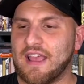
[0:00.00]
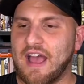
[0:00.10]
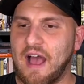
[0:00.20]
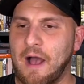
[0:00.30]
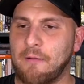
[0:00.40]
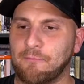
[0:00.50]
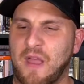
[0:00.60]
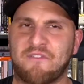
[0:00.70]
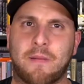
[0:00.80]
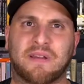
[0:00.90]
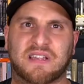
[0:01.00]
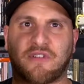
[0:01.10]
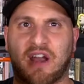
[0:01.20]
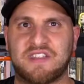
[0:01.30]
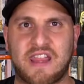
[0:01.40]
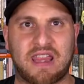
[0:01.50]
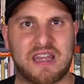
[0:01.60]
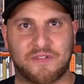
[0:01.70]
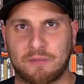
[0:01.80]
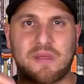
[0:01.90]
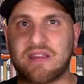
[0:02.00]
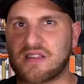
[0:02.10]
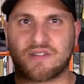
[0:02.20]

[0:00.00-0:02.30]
I found myself kind of taking different pieces